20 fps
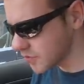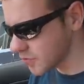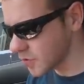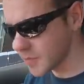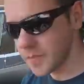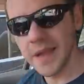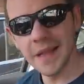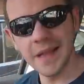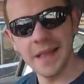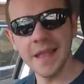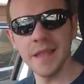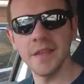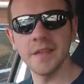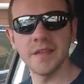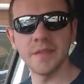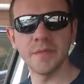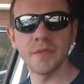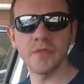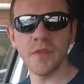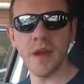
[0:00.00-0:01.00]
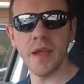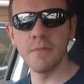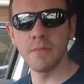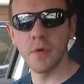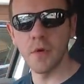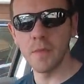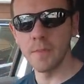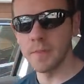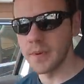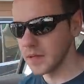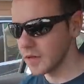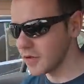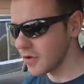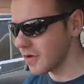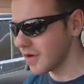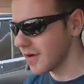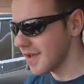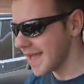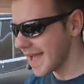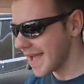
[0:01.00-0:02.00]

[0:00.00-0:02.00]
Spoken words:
up, click the subscribe button below,